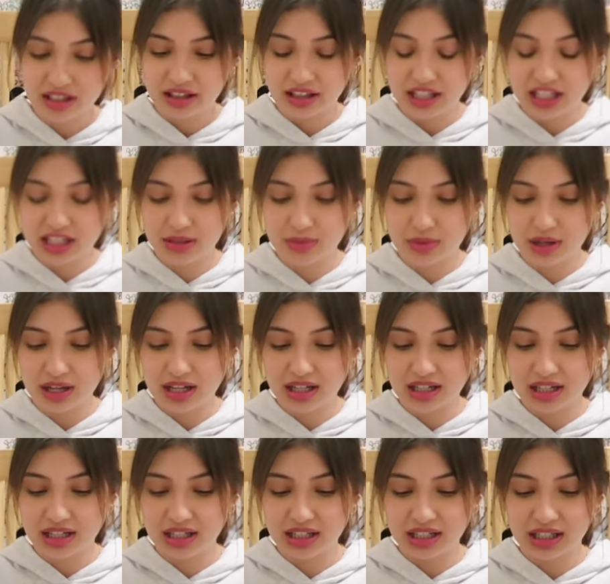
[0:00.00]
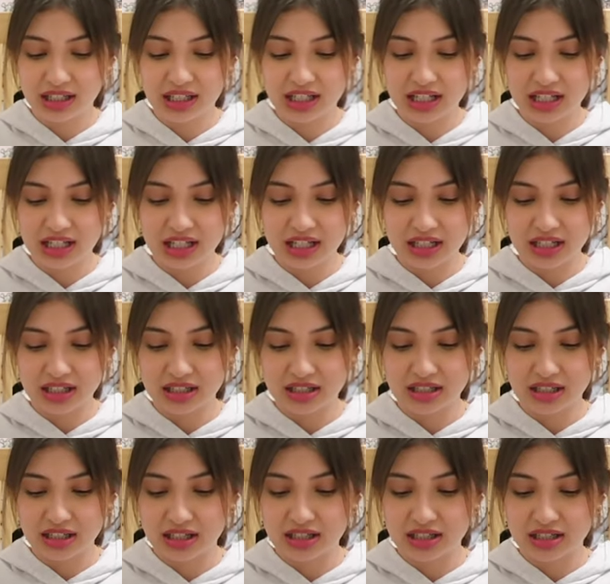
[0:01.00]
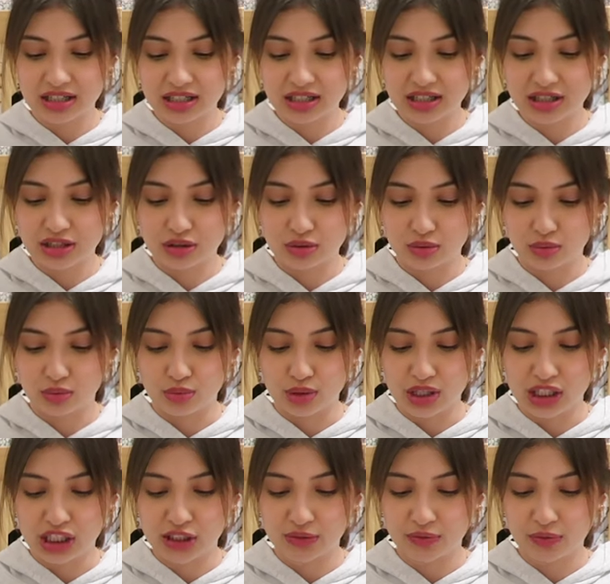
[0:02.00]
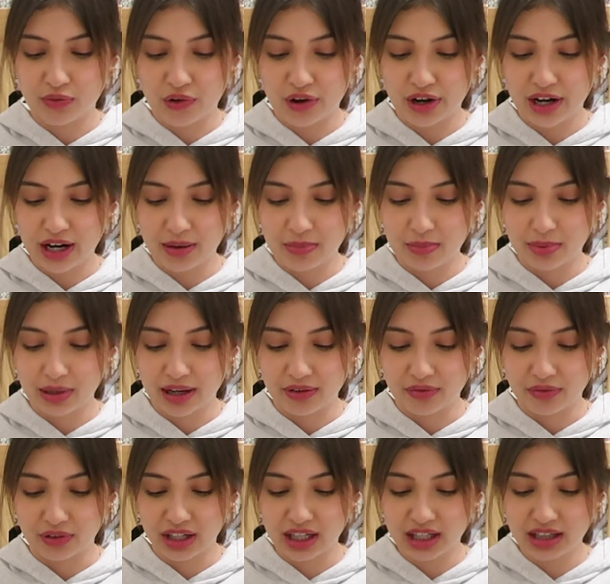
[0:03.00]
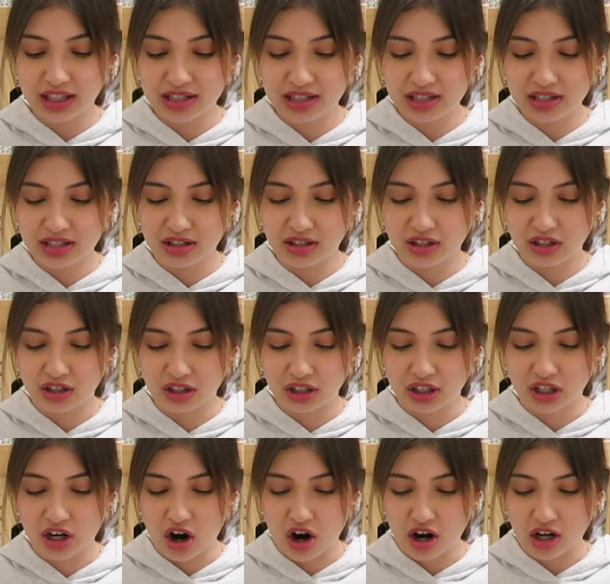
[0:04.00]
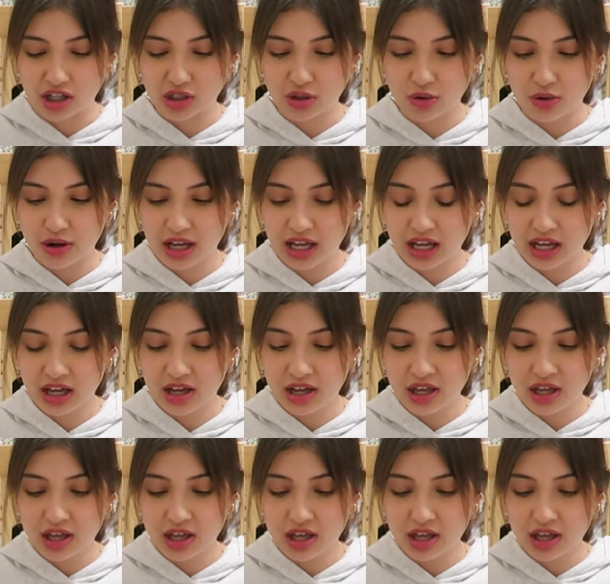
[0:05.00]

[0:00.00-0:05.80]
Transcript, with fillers: This one, he doesn't reach for it, but I feel like this is a good car toy,